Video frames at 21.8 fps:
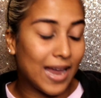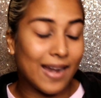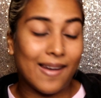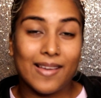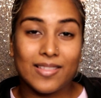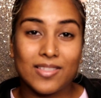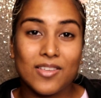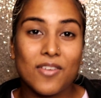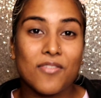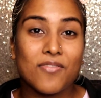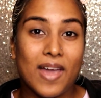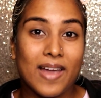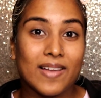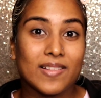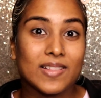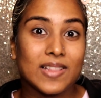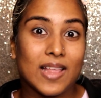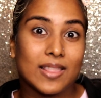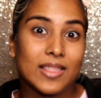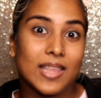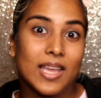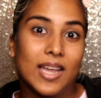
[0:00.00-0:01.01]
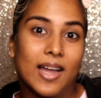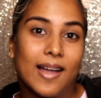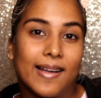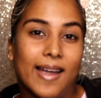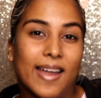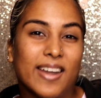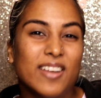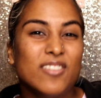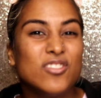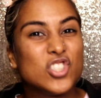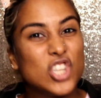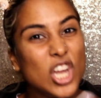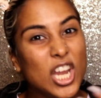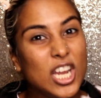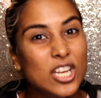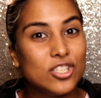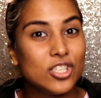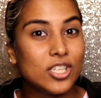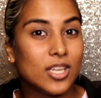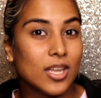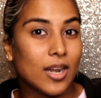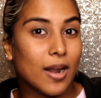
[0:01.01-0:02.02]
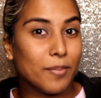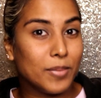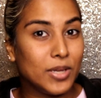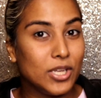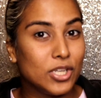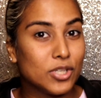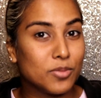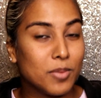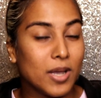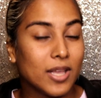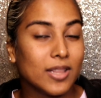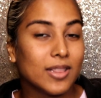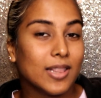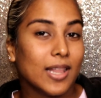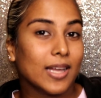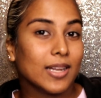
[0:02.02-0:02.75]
I like the fact that they are kind of changing it up each month.